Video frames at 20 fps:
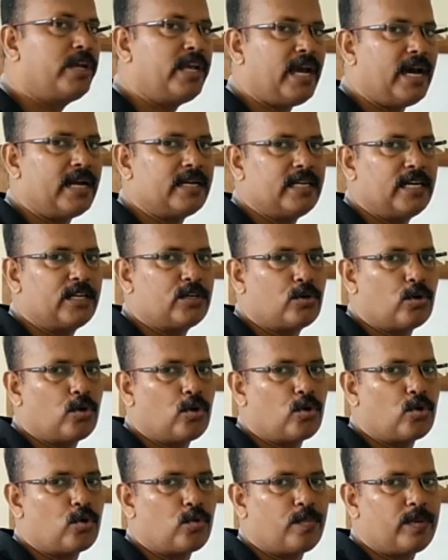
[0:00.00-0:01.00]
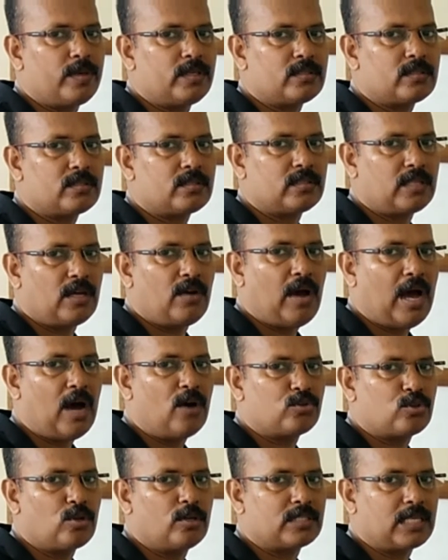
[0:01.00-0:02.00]
300 crore rupees. The
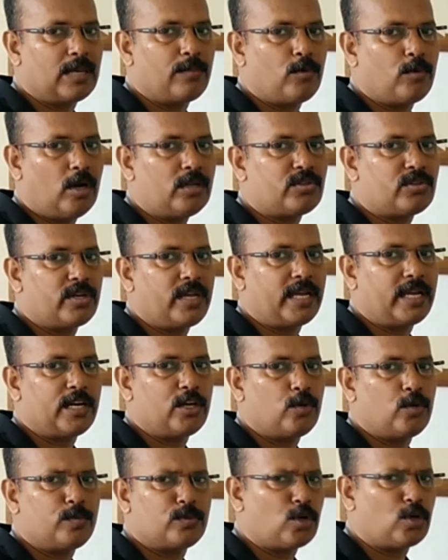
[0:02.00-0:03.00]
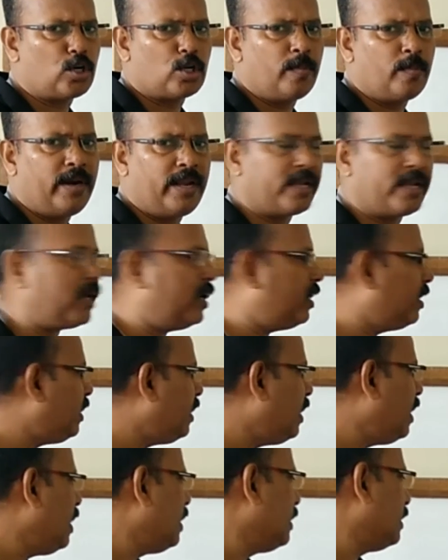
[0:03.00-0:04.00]
households have got 300 rupees. So
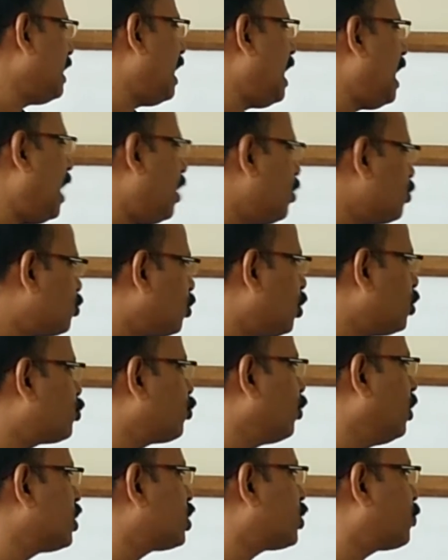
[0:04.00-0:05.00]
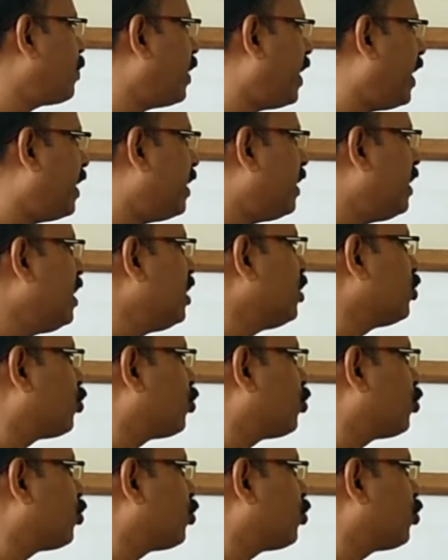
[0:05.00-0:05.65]
automatically, the households will spend